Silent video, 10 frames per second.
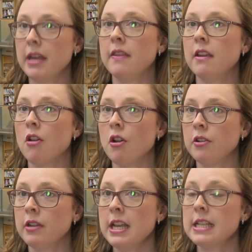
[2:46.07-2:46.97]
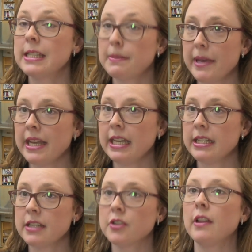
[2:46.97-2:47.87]
in their own
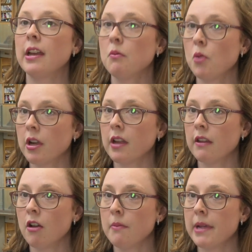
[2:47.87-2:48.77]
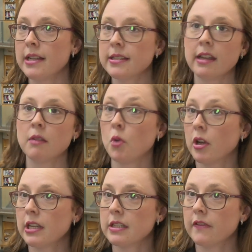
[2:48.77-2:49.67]
speed, and so they can work at their own pace, they can
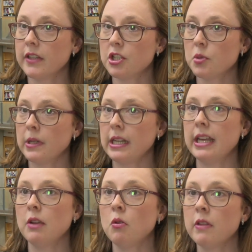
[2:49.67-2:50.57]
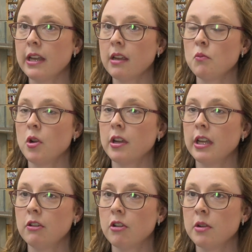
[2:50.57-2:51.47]
work individually, or they can work
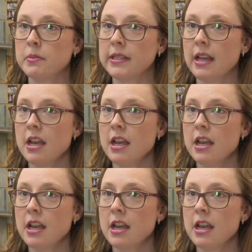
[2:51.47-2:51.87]
in groups.